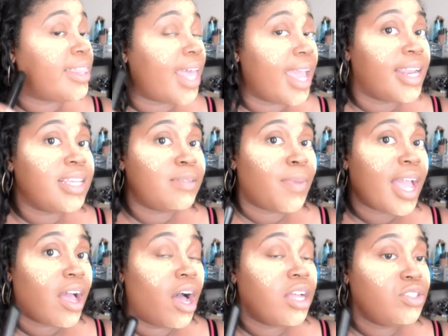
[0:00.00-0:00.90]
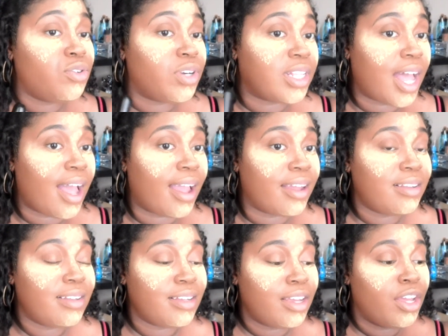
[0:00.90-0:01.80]
that is my contour
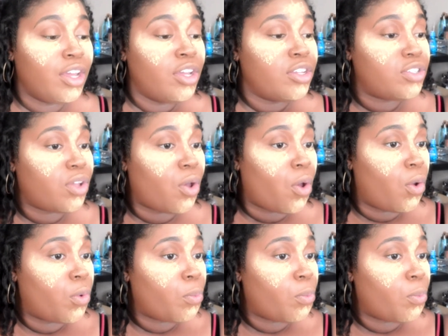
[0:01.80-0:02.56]
line. So